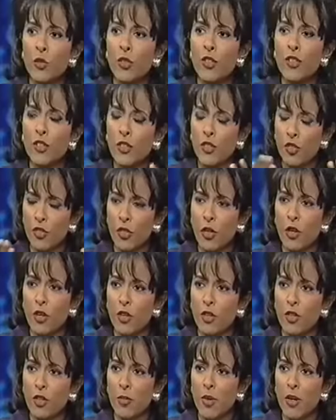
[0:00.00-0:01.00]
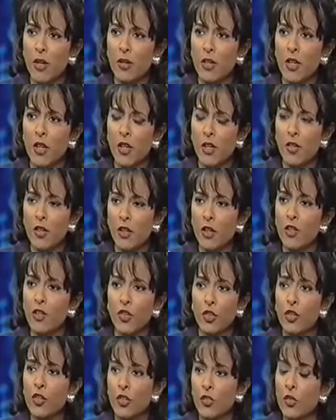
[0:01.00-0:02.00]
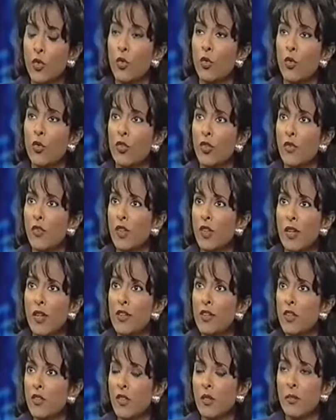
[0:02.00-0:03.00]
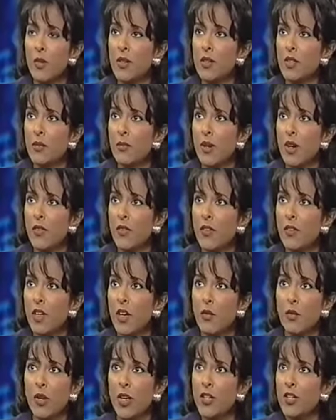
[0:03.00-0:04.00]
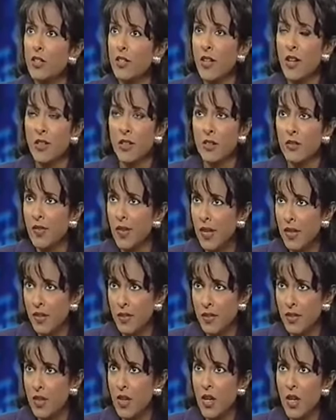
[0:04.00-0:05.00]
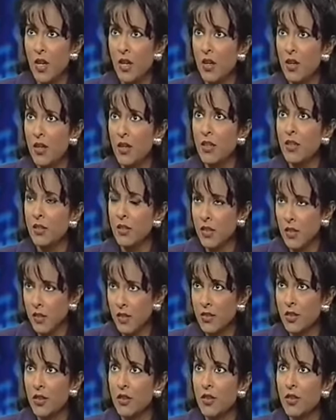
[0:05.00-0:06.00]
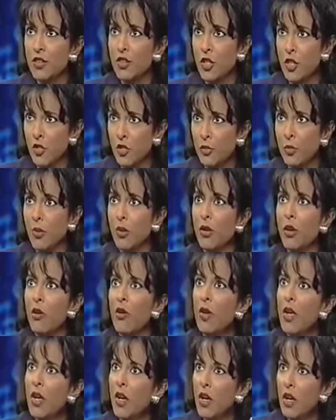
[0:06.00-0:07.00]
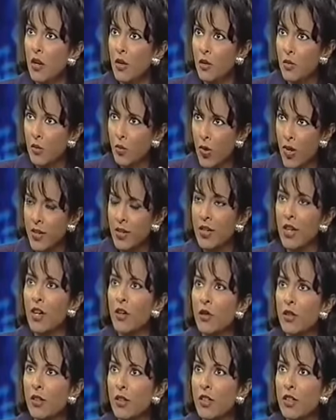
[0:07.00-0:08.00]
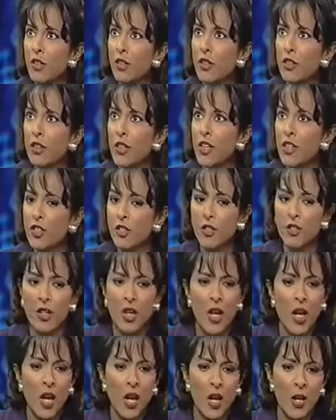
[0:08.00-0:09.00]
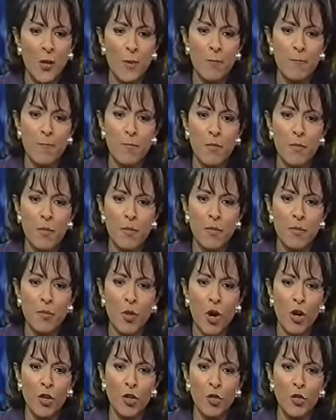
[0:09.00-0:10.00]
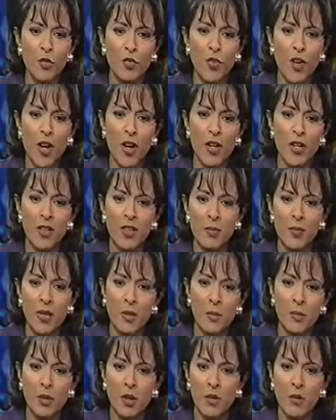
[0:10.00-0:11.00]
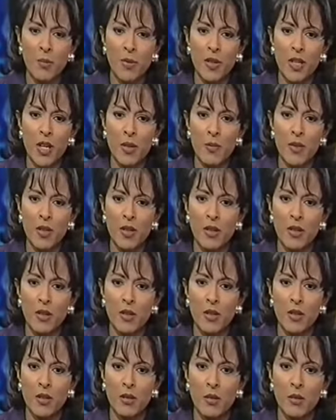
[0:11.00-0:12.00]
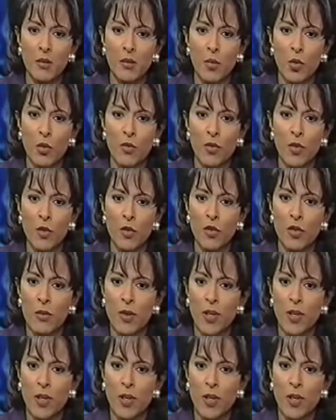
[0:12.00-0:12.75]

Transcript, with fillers: your listeners are talking to you about their concerns, of mm. course, over the last several months about these outrageous acts of violence uh, in Littleton, in Jonesboro, uh, right now in, in Los Angeles. Um, are you finding that people are becoming uh, more vocal